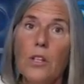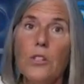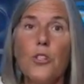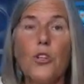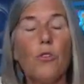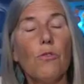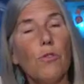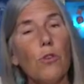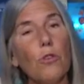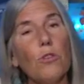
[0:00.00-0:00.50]

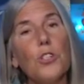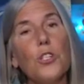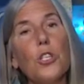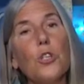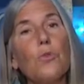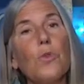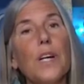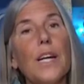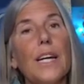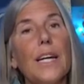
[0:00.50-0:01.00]
So verse
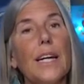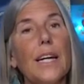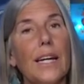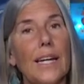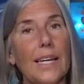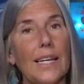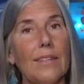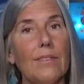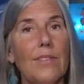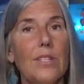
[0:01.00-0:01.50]
3,
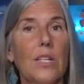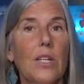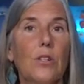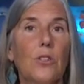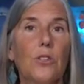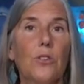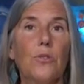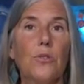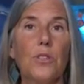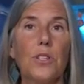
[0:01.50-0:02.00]
it
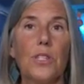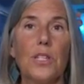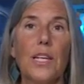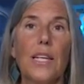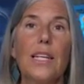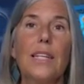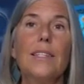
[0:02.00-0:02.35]
continues.